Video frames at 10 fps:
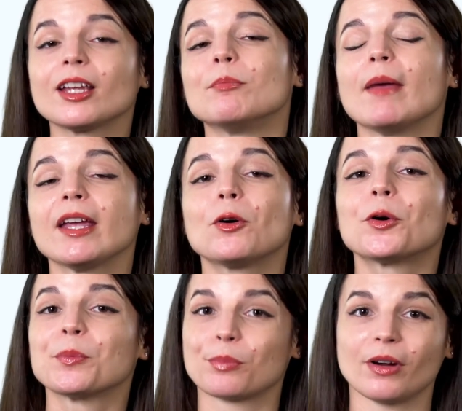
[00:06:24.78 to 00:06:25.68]
can make
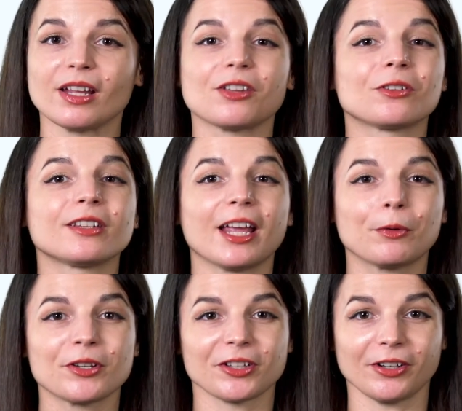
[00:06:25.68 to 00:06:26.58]
or break your
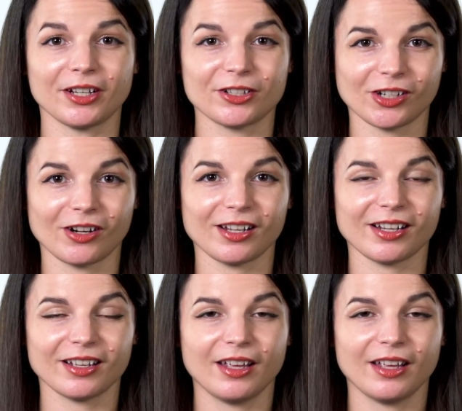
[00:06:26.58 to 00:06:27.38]
language learning journey.